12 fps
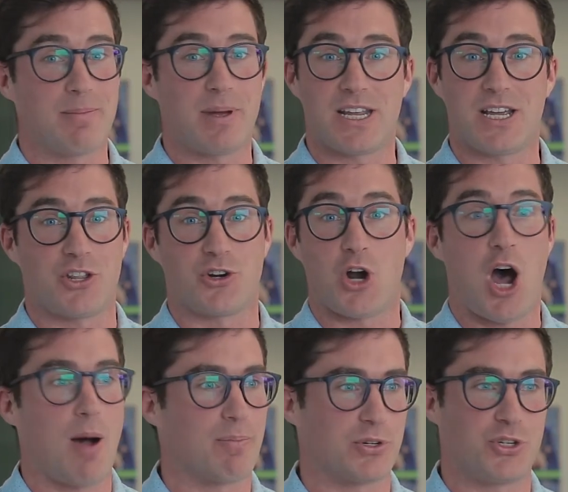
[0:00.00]
many other
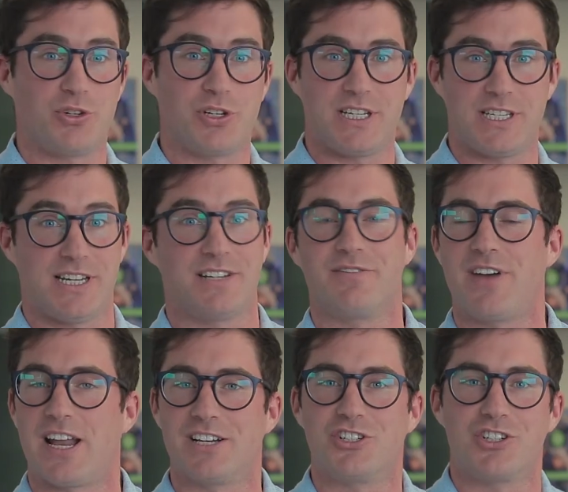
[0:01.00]
opportunities and
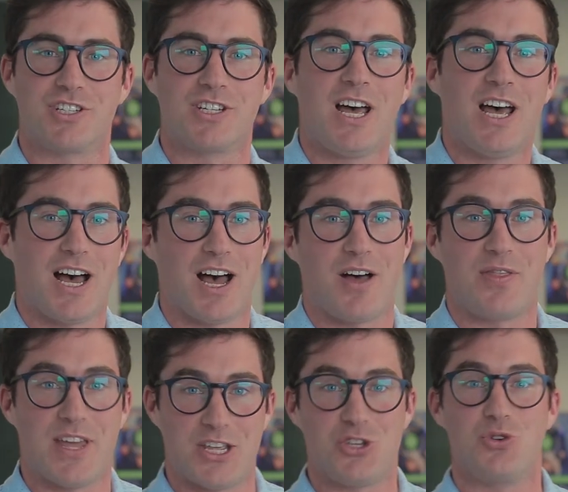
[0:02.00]
advantages
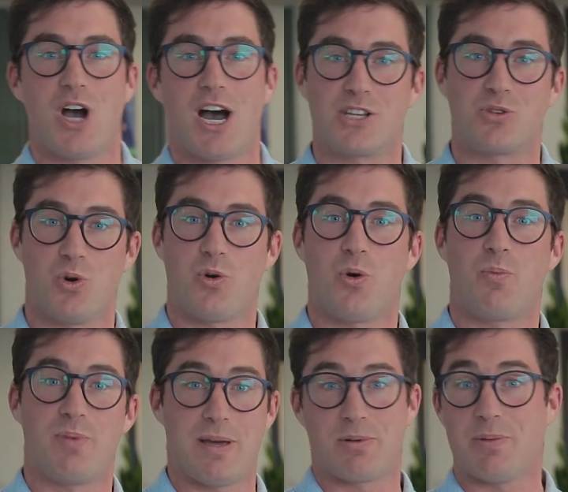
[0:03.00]
that you guys will
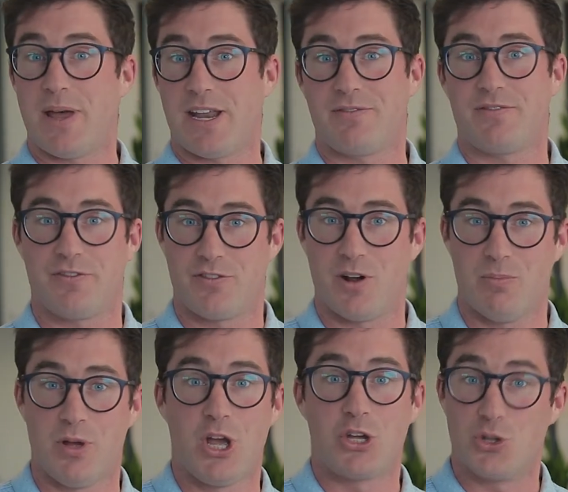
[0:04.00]
be able to benefit
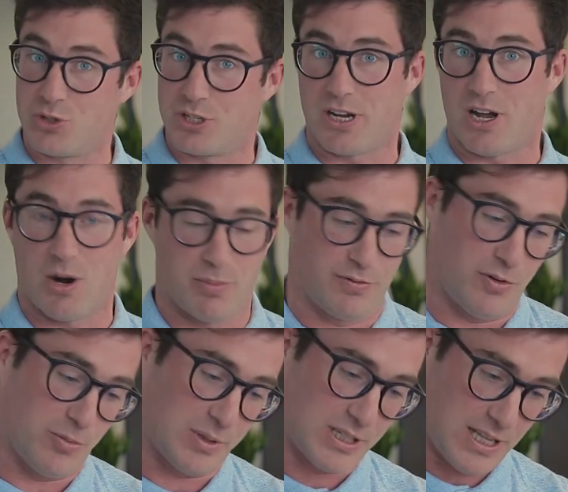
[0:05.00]
from using our
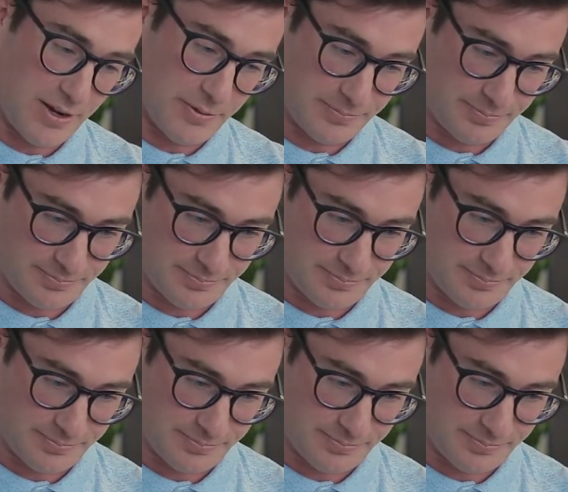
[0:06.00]
Performance Cloud.